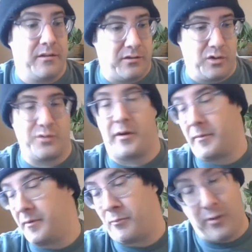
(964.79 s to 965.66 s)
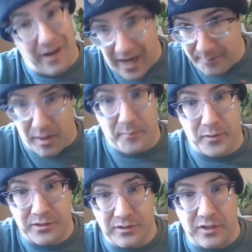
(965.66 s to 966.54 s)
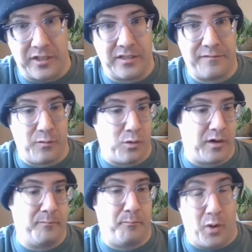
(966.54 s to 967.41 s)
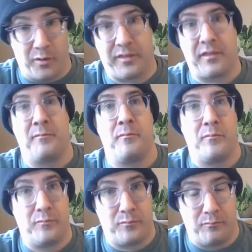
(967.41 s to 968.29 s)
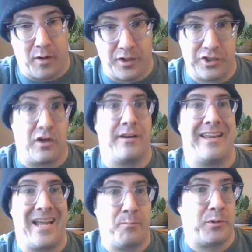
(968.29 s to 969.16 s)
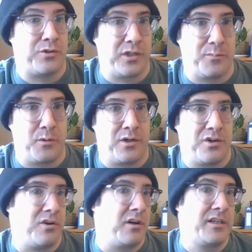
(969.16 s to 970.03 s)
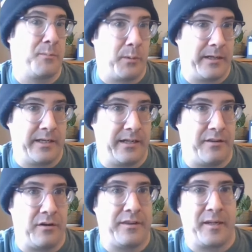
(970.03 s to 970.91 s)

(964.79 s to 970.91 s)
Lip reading: Those would have been prime opportunities for both Marchand and Patrice Bergeron to play together.